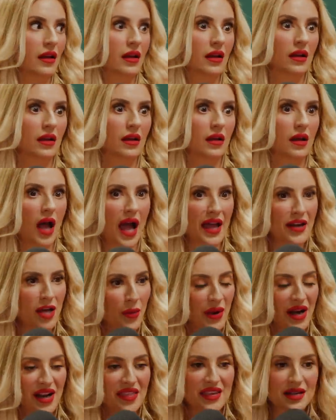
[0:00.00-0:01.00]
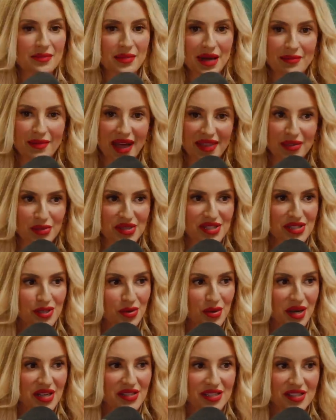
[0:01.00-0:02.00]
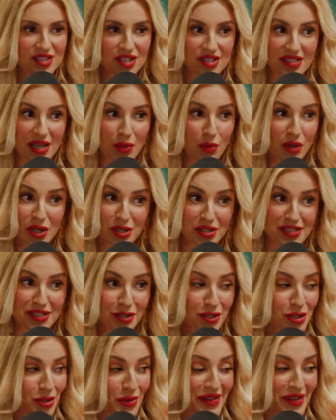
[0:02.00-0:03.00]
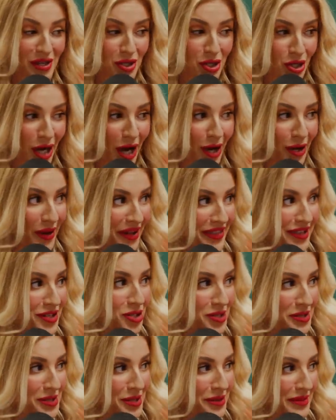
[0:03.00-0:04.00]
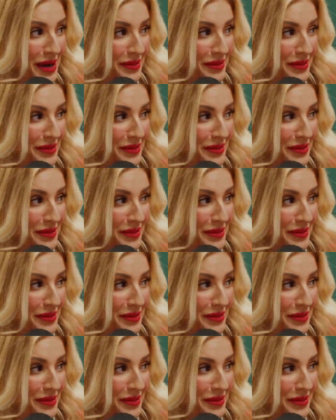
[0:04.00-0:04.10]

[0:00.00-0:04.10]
Lightning. I know, and I think my mother was so crazy. She said, "Well, you're still doing the show." I think she still